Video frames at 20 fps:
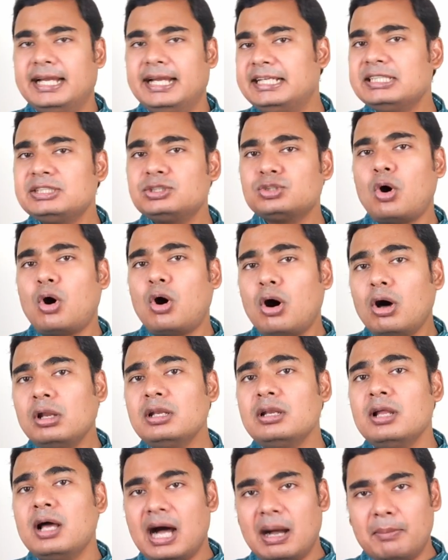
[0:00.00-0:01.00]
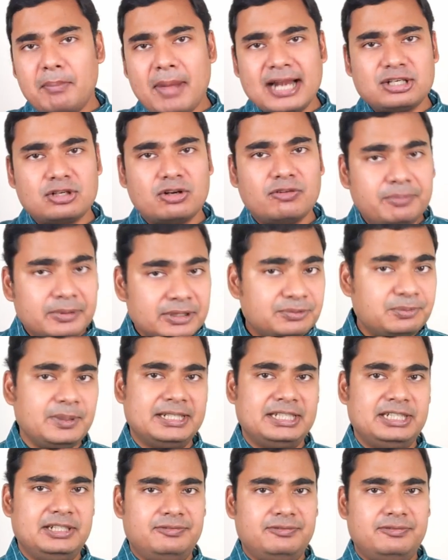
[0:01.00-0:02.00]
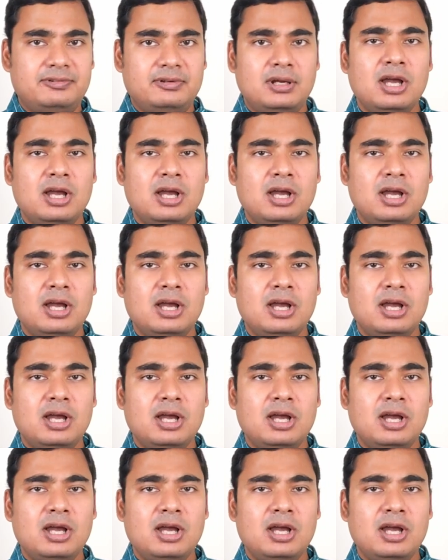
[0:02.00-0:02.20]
It is all a matter of perspective.